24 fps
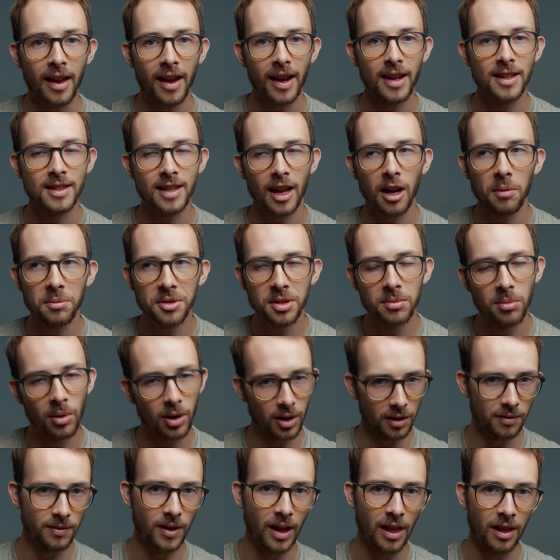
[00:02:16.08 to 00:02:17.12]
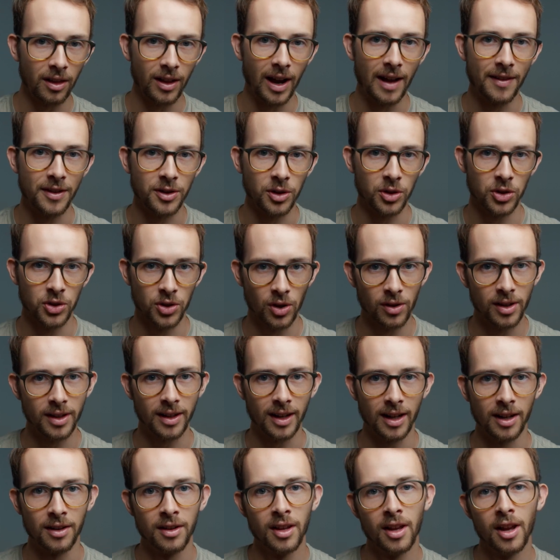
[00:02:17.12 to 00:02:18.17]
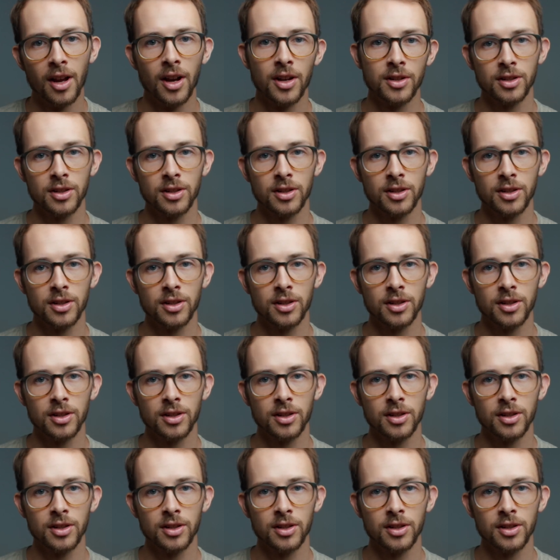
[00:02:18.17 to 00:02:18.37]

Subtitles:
is help to modify the light that you're shooting in.